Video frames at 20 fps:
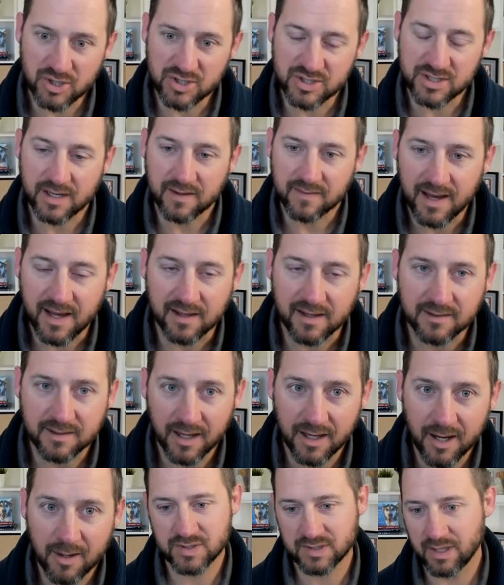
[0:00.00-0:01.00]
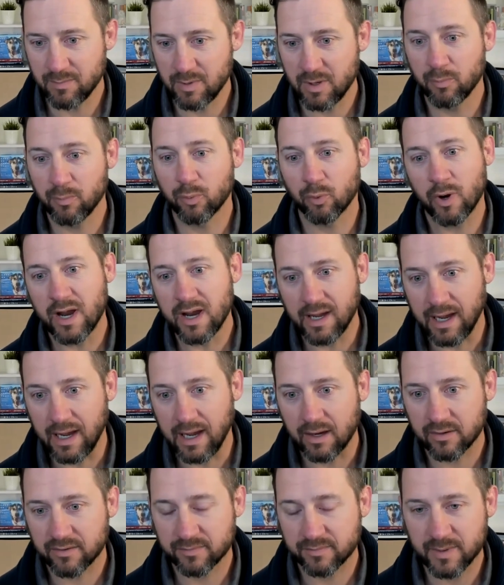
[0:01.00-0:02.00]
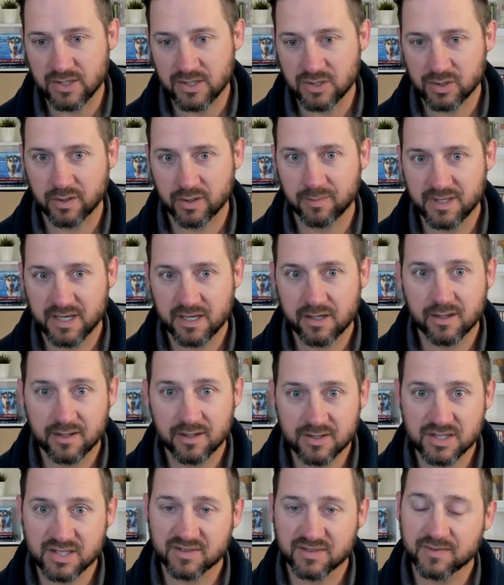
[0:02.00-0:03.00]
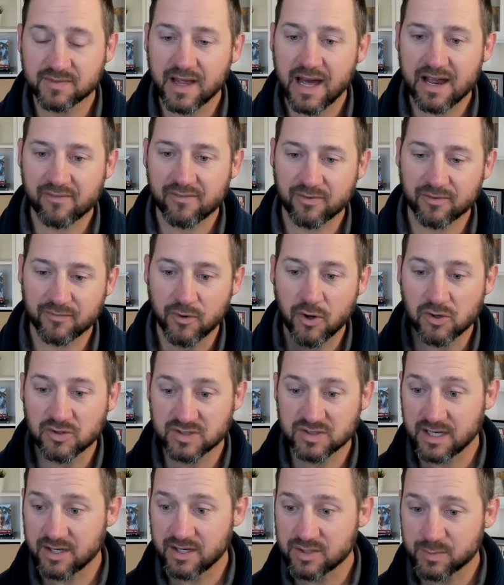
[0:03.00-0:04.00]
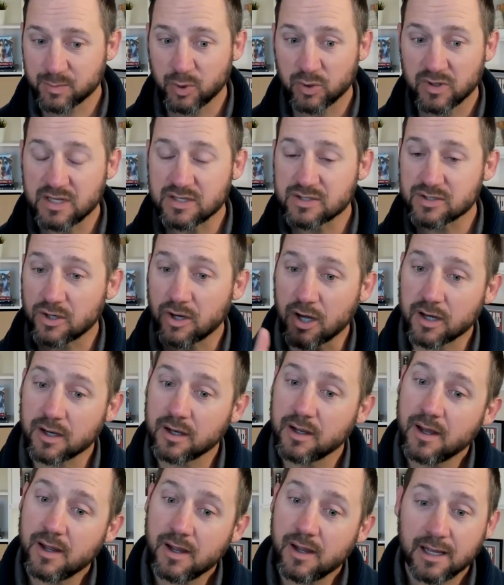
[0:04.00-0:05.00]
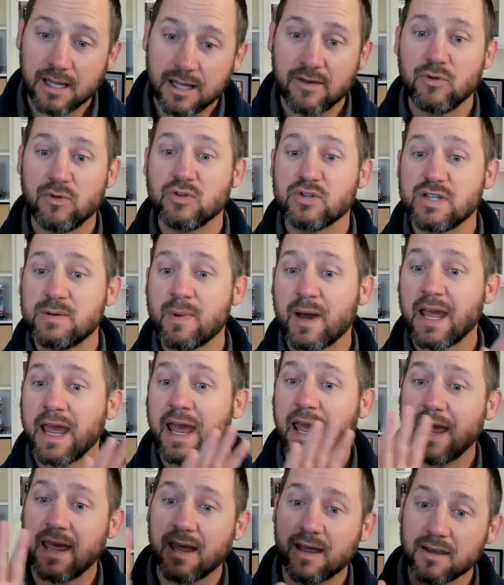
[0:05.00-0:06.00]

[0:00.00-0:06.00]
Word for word: I appreciate that. First, let me break out of my script here and just flag for folks because I just put these on. If you see my